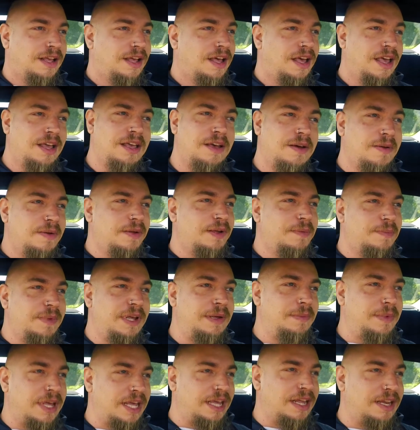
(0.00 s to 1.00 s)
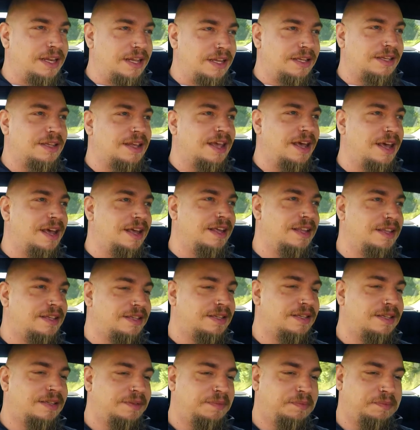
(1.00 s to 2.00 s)
I gotta admit, man, this
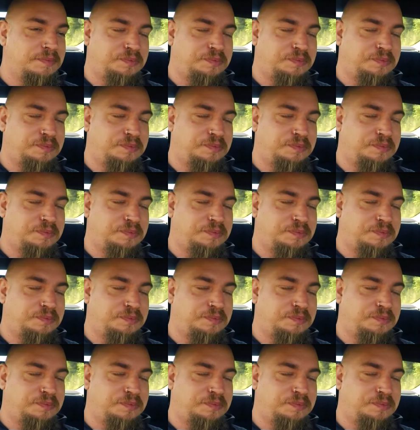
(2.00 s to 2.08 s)
car's,